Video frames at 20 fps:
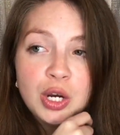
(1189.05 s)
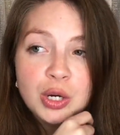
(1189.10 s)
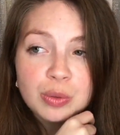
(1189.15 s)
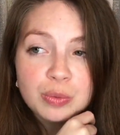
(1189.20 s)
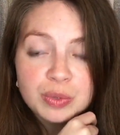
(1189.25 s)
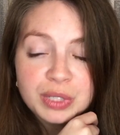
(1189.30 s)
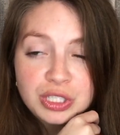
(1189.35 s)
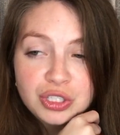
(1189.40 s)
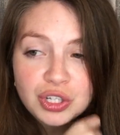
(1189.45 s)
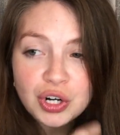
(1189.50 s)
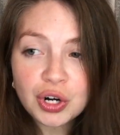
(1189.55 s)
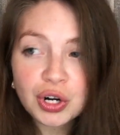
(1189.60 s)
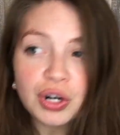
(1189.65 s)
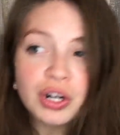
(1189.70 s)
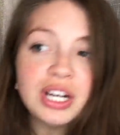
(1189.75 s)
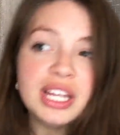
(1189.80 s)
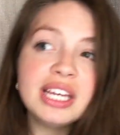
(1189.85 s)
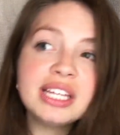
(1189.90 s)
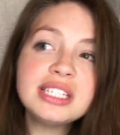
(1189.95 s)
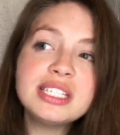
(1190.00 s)
return
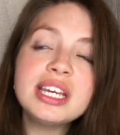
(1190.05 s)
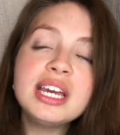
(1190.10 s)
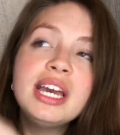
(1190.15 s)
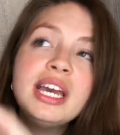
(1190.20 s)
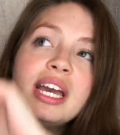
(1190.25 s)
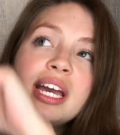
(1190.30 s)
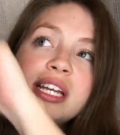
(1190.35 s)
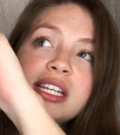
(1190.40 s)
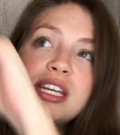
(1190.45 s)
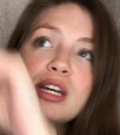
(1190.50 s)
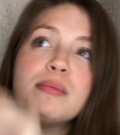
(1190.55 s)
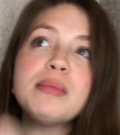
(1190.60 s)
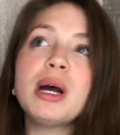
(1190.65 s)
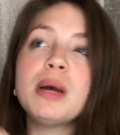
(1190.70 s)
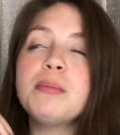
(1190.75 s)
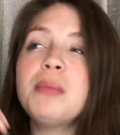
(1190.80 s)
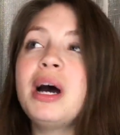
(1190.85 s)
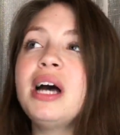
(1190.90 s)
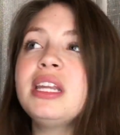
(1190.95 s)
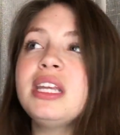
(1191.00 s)
it and get my
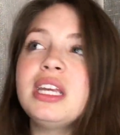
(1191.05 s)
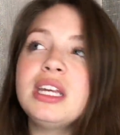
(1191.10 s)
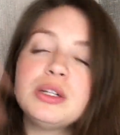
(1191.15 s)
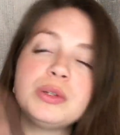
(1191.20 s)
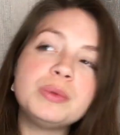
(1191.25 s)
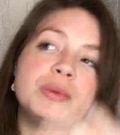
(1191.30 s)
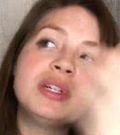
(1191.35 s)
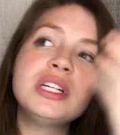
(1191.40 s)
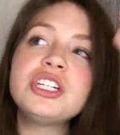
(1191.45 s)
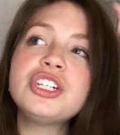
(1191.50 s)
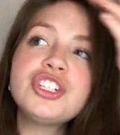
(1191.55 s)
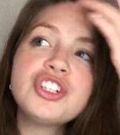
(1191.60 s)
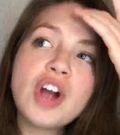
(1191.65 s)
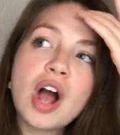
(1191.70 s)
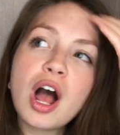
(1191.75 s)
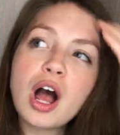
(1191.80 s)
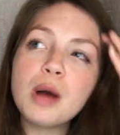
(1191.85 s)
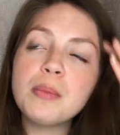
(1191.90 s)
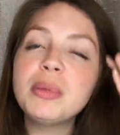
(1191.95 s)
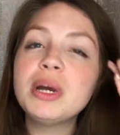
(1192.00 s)
money and
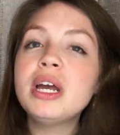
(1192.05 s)
reshop,